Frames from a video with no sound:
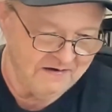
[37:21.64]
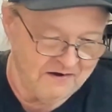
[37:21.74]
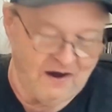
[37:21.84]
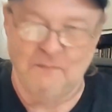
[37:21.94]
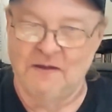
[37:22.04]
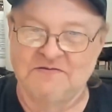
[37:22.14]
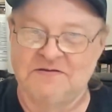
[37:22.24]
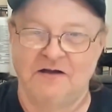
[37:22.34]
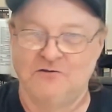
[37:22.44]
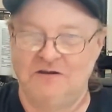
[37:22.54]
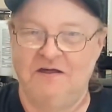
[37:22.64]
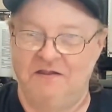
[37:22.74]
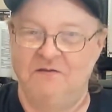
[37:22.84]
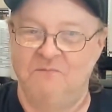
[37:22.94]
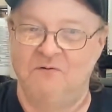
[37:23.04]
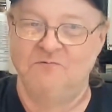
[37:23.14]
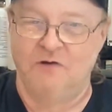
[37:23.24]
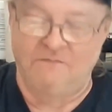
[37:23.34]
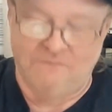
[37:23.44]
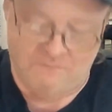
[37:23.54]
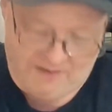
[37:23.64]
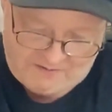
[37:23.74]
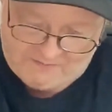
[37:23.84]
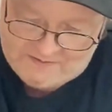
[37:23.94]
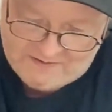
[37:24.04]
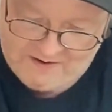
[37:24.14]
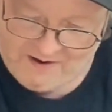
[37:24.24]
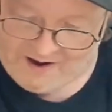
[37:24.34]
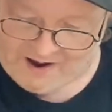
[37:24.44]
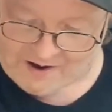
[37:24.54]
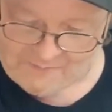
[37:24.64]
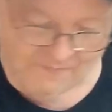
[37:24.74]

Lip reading: comment section, and then we'll draw from there. I